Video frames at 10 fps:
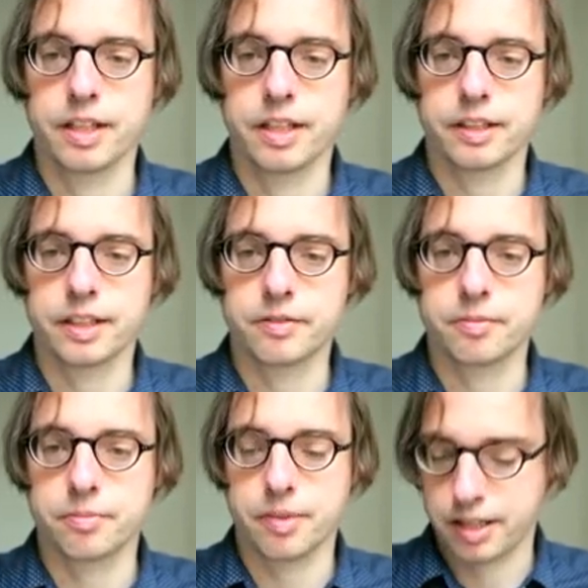given
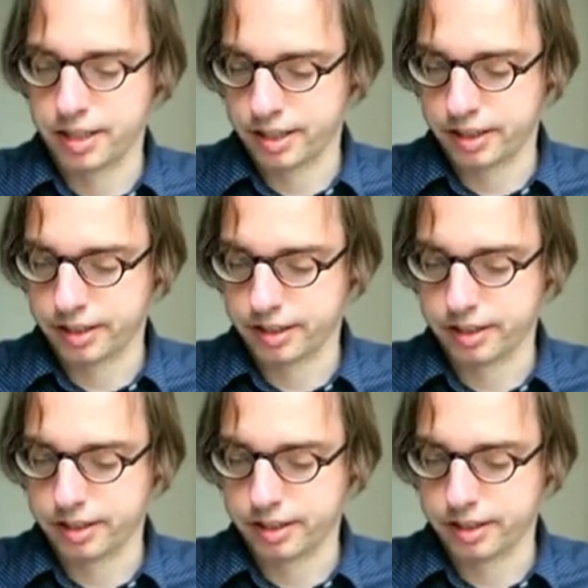by